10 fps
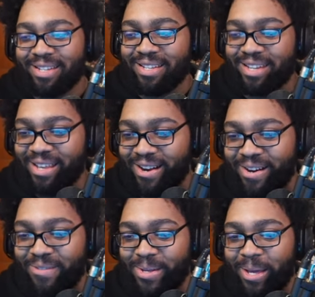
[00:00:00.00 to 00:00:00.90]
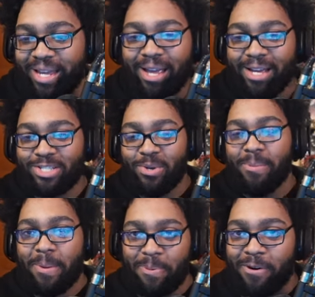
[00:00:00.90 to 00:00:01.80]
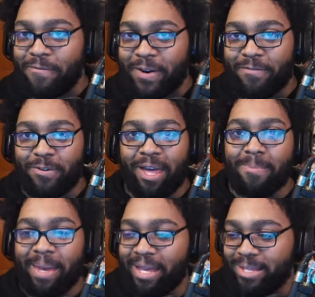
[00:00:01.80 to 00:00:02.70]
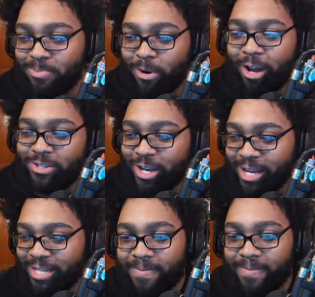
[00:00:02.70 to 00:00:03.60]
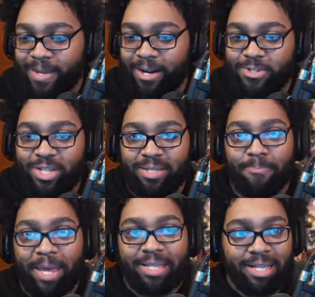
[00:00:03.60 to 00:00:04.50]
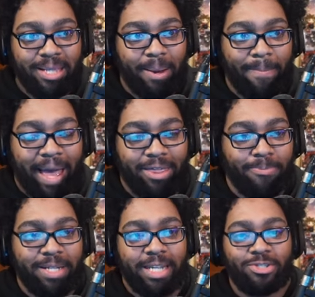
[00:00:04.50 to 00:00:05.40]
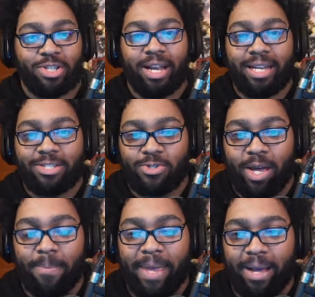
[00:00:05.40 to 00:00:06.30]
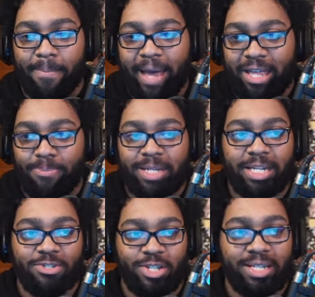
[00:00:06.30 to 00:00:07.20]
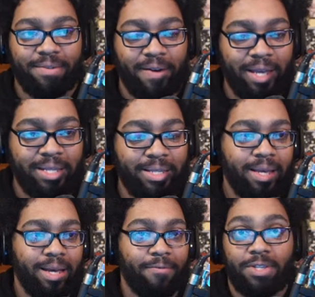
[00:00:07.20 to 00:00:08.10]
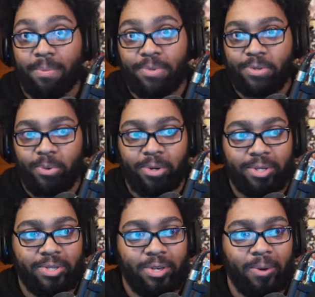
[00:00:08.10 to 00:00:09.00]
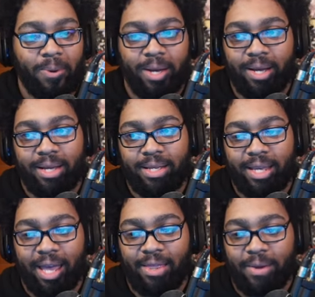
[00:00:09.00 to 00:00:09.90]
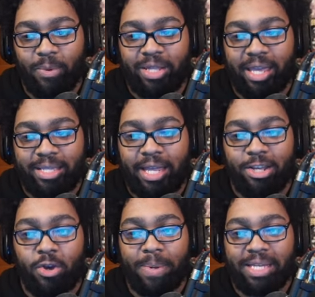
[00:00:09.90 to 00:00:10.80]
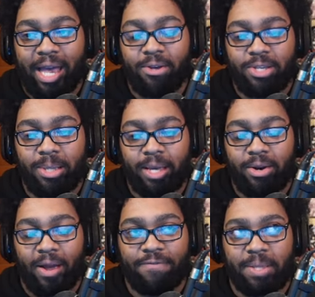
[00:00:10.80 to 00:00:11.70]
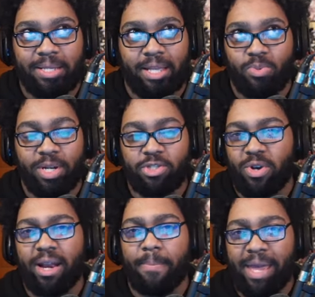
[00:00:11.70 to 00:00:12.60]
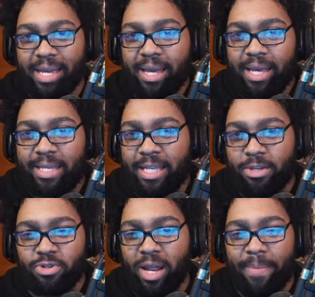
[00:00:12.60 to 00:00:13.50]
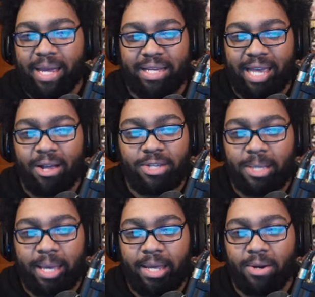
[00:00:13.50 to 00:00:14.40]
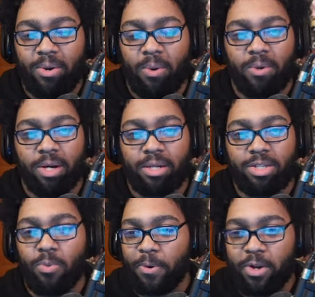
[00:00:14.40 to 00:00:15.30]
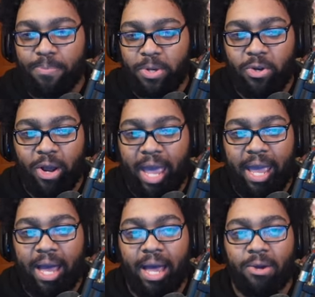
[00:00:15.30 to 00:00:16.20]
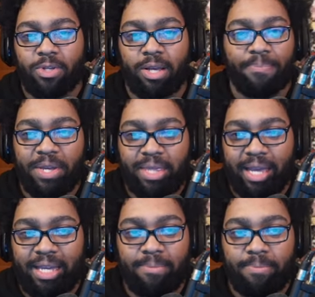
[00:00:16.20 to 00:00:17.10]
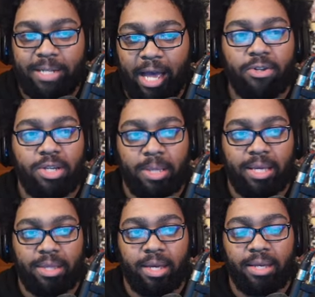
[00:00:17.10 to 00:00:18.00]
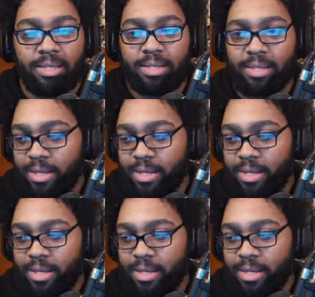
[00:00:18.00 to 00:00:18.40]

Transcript: You know what I mean? Like, she would be perfect for that man's project. You know, she's basically a mathematician, and he's trying to make a mathematician device of some sort. So, yeah, when they said human calculator, I feel like that's what he's trying to make. He's either trying to make a calculator or a supercomputer AI or something that can calculate things.